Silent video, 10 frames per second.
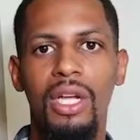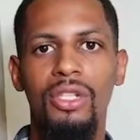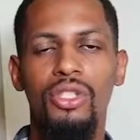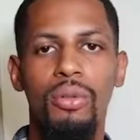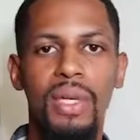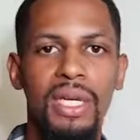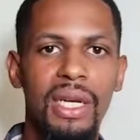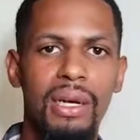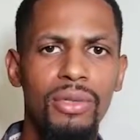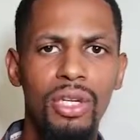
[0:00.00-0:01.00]
So
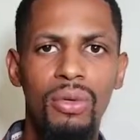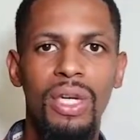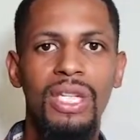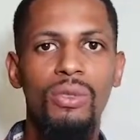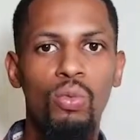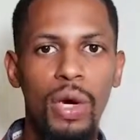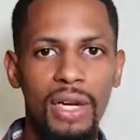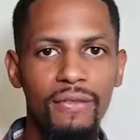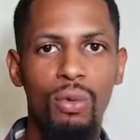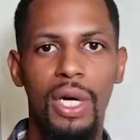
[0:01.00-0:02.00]
become you is one
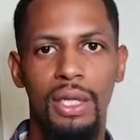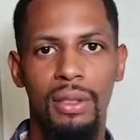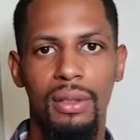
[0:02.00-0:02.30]
of one.